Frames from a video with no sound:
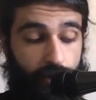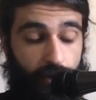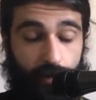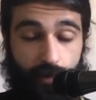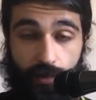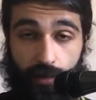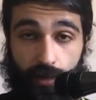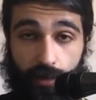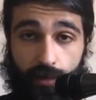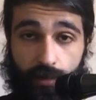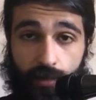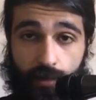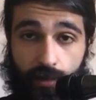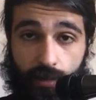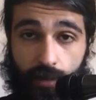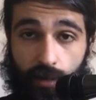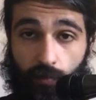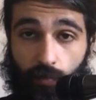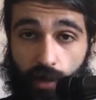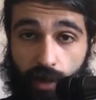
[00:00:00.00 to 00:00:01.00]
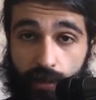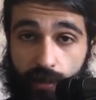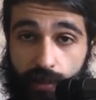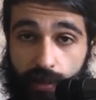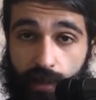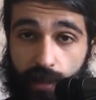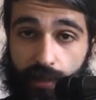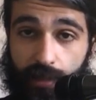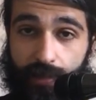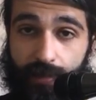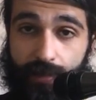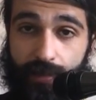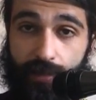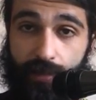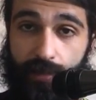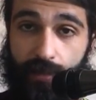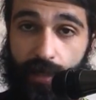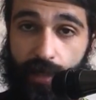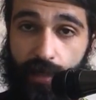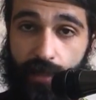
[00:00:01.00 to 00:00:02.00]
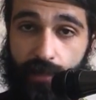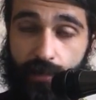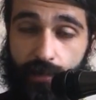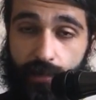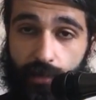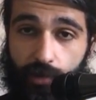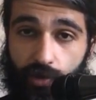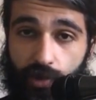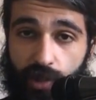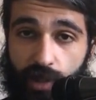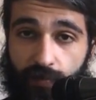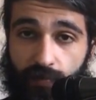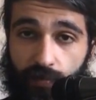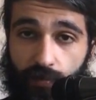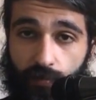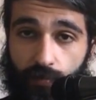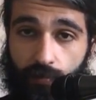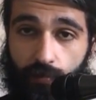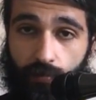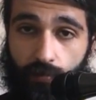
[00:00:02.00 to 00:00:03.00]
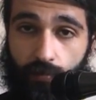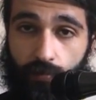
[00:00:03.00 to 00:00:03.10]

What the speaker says: 6, and then we're going to slide instantaneously to 7.